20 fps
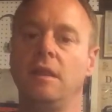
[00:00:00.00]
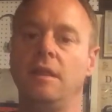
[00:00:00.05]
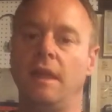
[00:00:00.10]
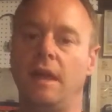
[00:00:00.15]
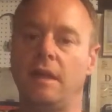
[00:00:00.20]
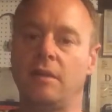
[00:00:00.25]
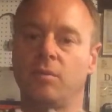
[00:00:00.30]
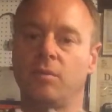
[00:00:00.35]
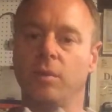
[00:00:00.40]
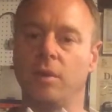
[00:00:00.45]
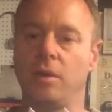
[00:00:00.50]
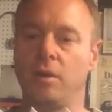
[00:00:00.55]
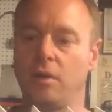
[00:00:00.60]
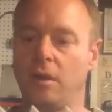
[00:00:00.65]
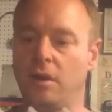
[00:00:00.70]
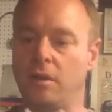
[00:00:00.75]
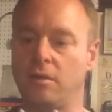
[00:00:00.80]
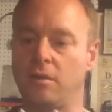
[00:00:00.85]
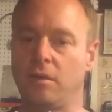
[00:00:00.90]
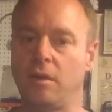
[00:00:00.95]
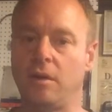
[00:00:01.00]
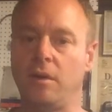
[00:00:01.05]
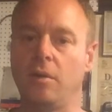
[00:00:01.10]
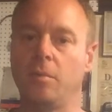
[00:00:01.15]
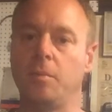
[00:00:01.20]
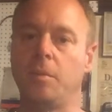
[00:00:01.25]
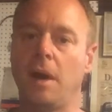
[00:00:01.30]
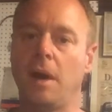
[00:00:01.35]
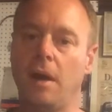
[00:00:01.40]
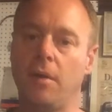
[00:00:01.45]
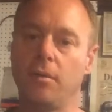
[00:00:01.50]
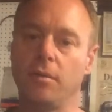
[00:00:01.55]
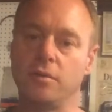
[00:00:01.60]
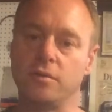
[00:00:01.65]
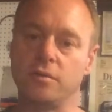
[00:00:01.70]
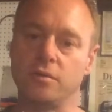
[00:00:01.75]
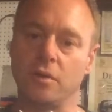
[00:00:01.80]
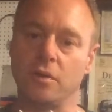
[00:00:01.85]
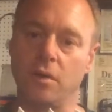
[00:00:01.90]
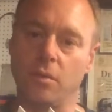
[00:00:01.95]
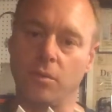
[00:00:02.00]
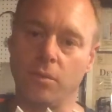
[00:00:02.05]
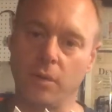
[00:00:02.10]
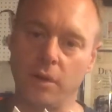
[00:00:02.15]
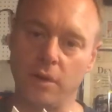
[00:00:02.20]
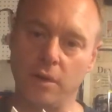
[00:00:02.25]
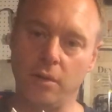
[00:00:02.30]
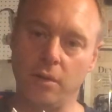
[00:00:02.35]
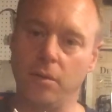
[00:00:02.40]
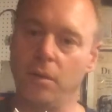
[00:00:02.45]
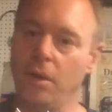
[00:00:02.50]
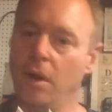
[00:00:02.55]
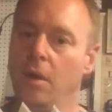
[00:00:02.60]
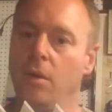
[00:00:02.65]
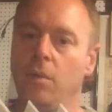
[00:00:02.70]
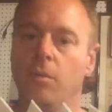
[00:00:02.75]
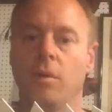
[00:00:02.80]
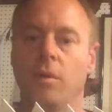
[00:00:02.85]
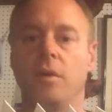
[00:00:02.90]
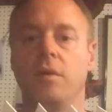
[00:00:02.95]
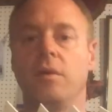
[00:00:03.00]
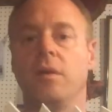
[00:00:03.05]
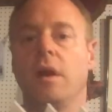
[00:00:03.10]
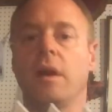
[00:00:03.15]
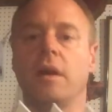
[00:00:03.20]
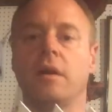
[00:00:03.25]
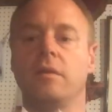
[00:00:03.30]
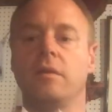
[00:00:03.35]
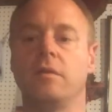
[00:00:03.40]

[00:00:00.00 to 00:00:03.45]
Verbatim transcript: that's where you're entering your power stroke where you where you're not